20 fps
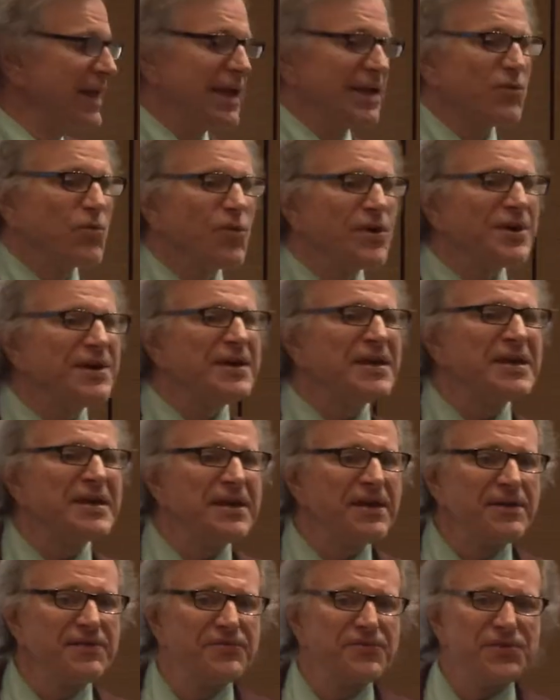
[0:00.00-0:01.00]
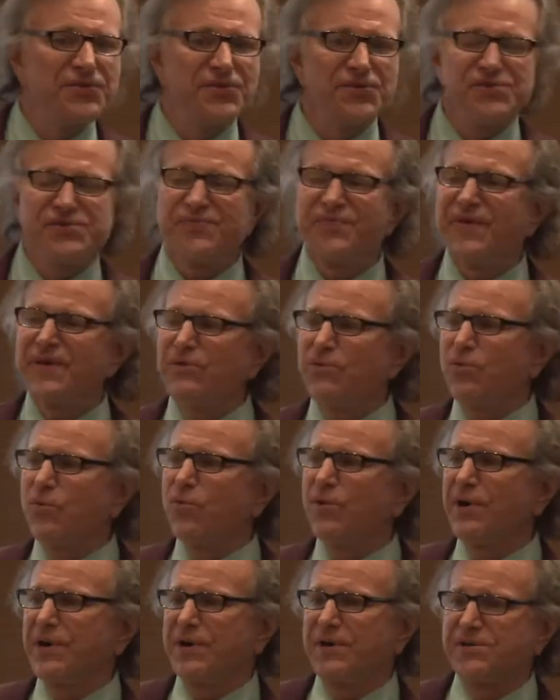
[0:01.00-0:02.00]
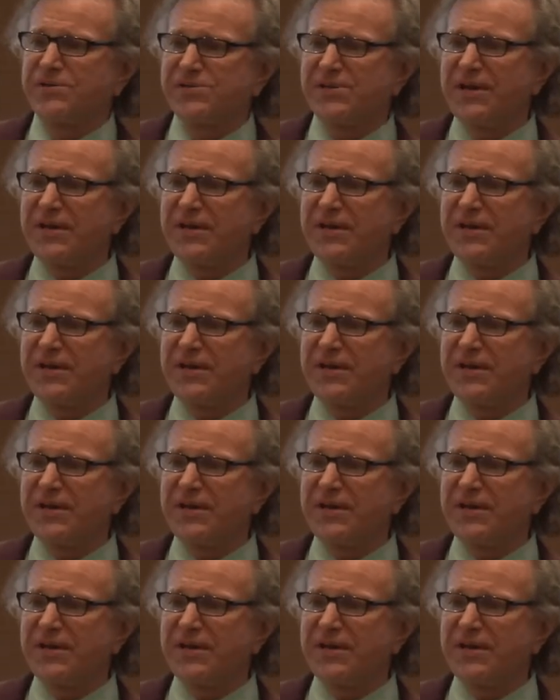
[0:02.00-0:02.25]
And what did it give to those federal workers?